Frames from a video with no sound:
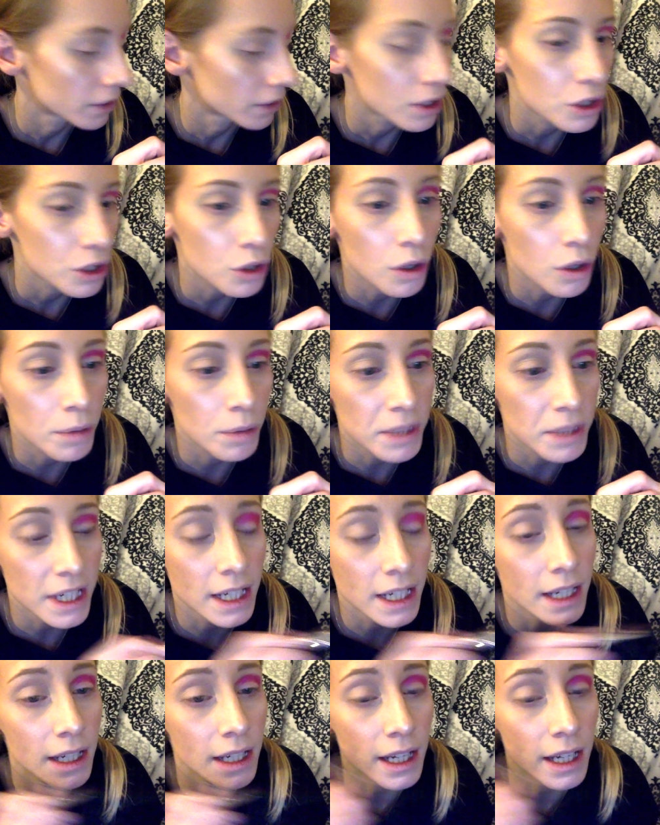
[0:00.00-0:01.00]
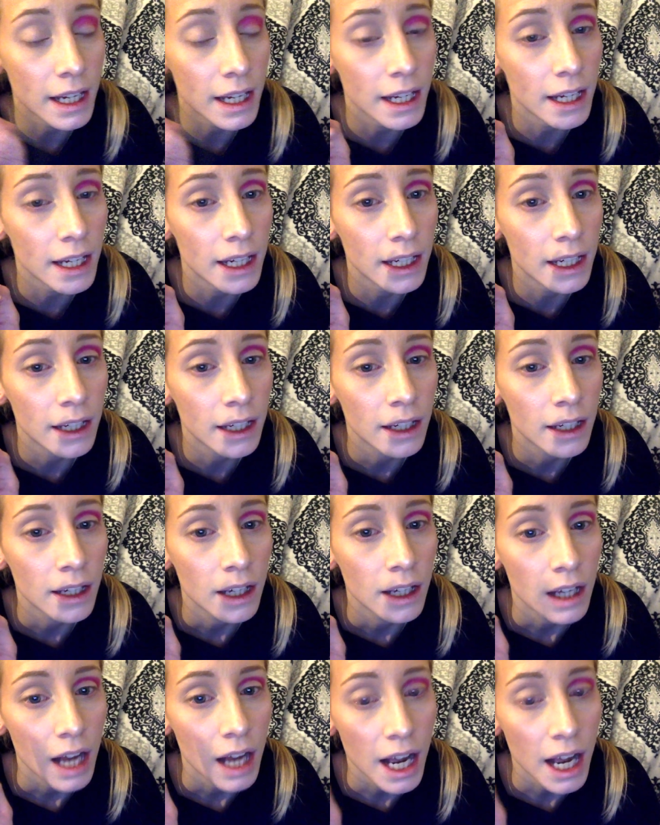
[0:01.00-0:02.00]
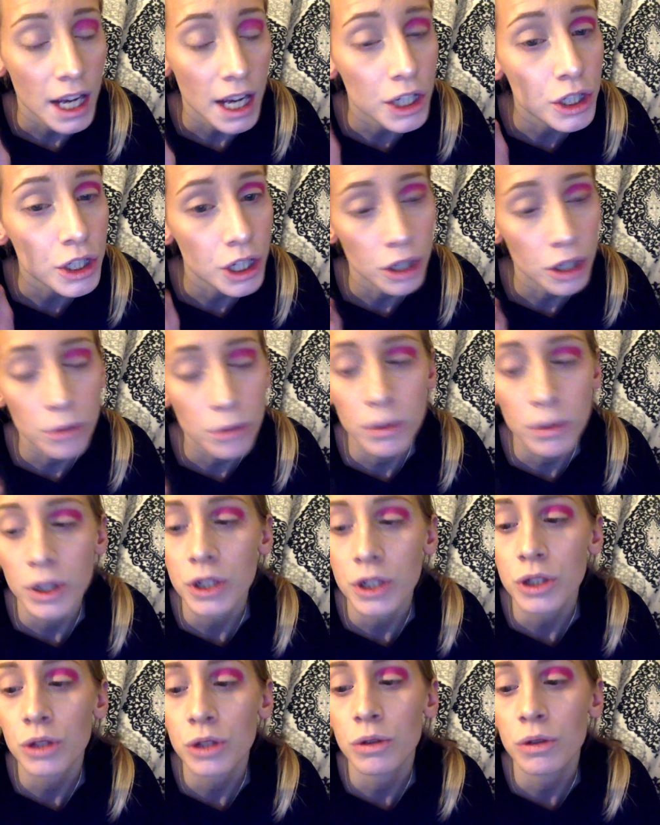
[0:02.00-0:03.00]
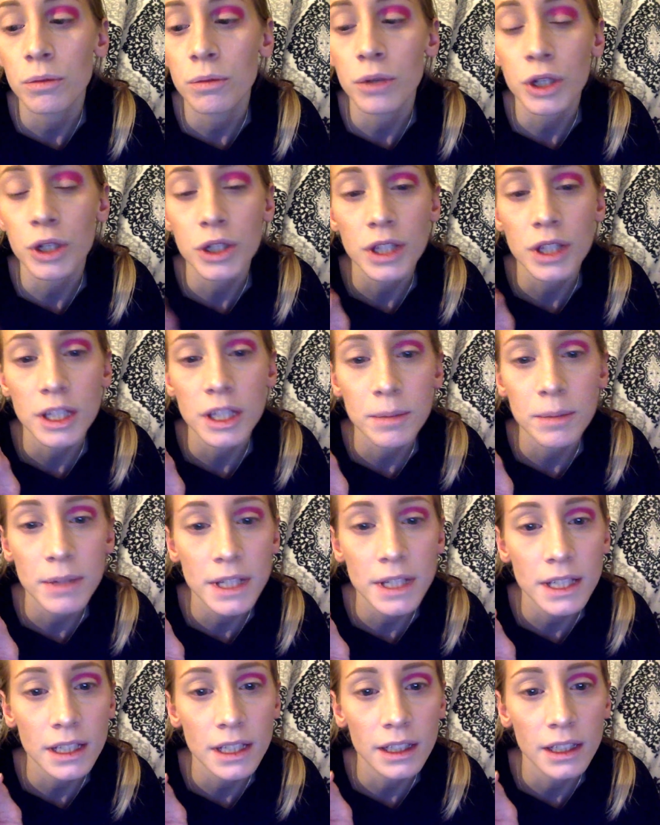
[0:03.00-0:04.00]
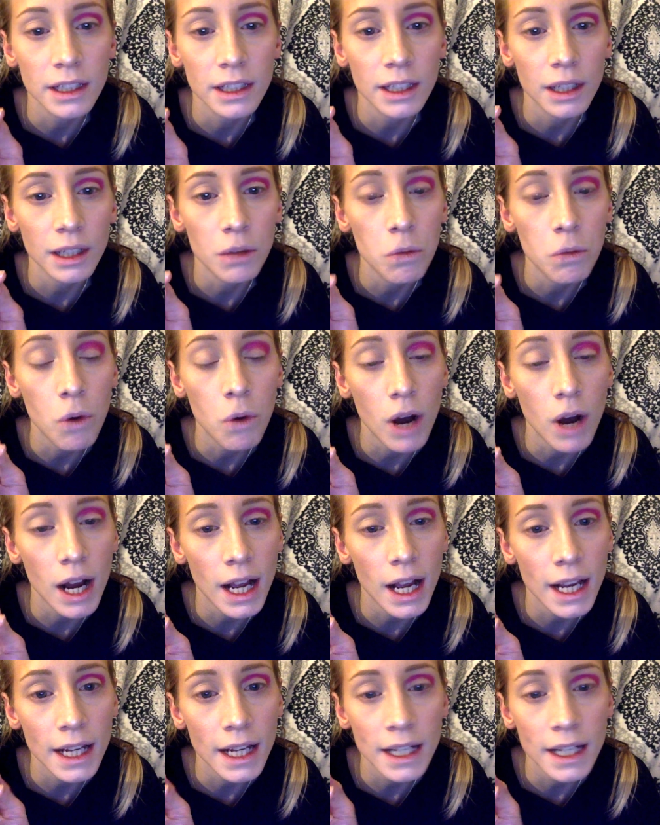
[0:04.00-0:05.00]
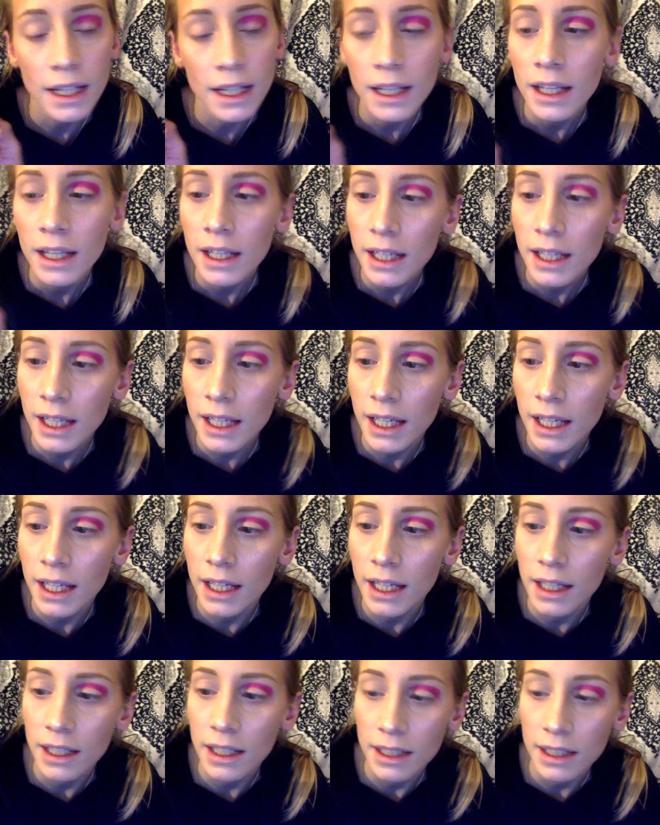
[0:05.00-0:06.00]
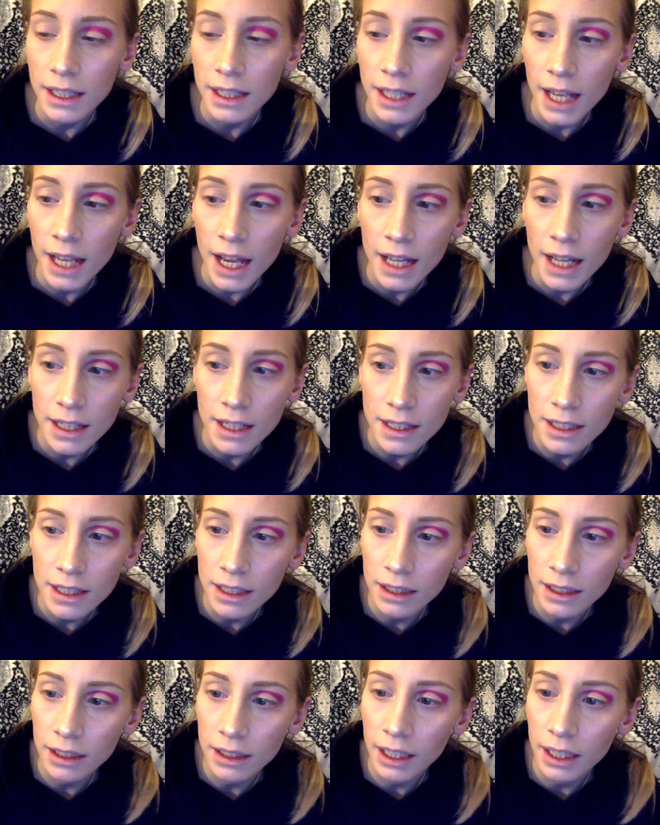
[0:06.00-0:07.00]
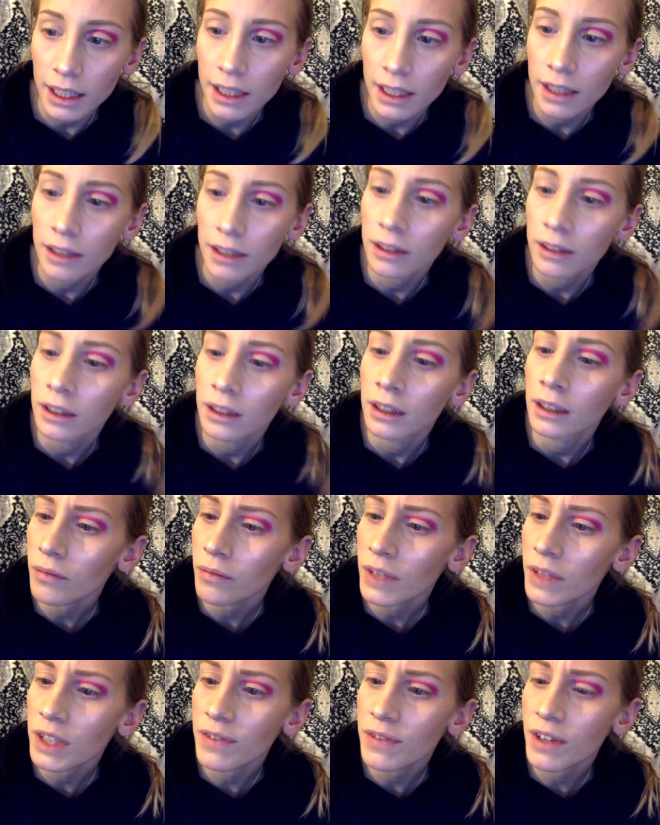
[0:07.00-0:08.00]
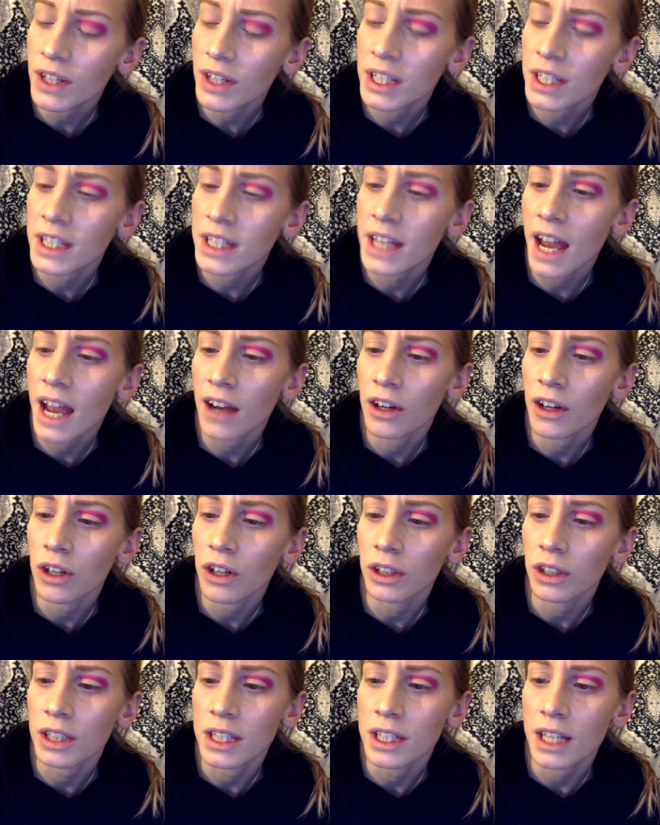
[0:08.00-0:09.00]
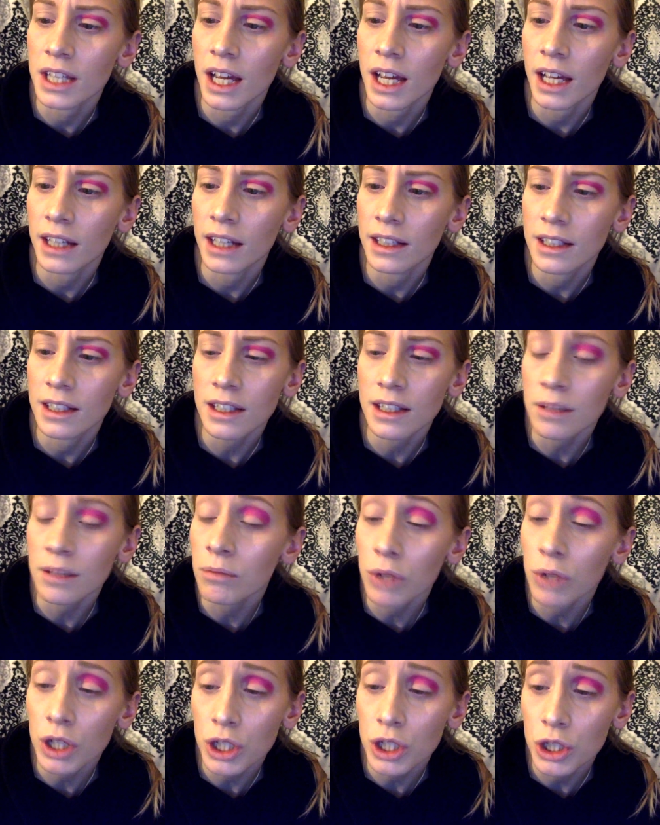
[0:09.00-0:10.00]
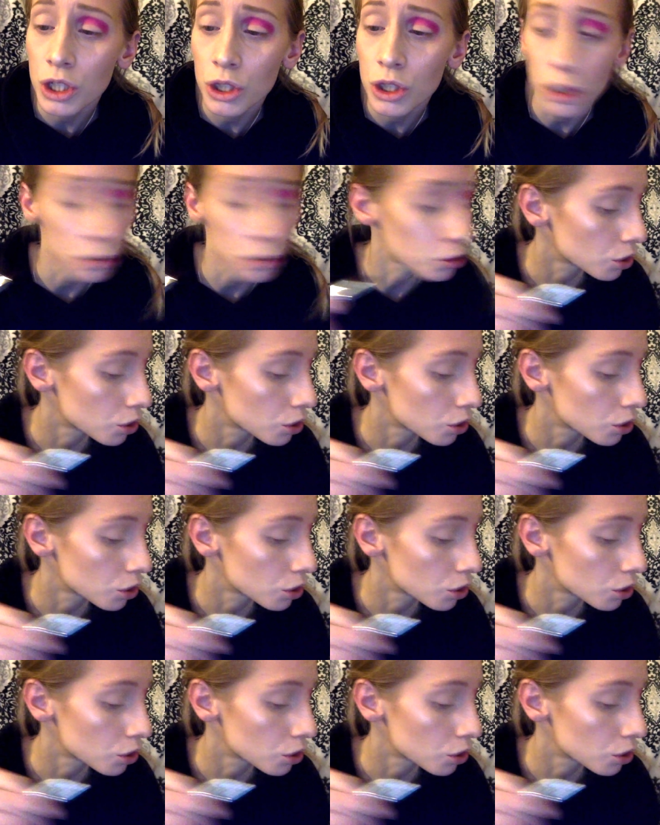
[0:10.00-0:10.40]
So I'm taking a eyeshadow brush, so a brush that's basically like wide, and it has like, it's very staggered on the side. This brush is so